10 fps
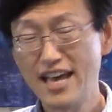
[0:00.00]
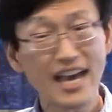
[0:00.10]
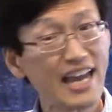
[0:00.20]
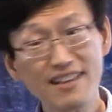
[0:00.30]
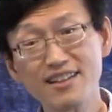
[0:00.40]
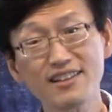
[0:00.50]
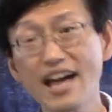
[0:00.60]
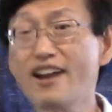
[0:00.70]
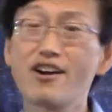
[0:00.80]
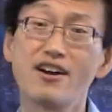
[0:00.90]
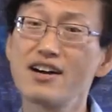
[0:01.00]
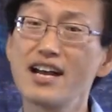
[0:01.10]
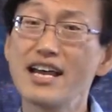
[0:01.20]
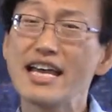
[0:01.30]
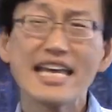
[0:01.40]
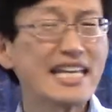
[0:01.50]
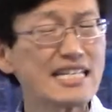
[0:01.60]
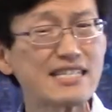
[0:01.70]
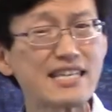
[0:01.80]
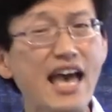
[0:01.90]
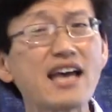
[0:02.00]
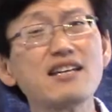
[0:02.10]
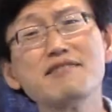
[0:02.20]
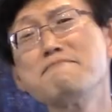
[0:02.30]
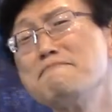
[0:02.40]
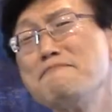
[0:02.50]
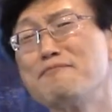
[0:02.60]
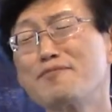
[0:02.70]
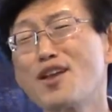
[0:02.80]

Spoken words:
And in the letter, he said,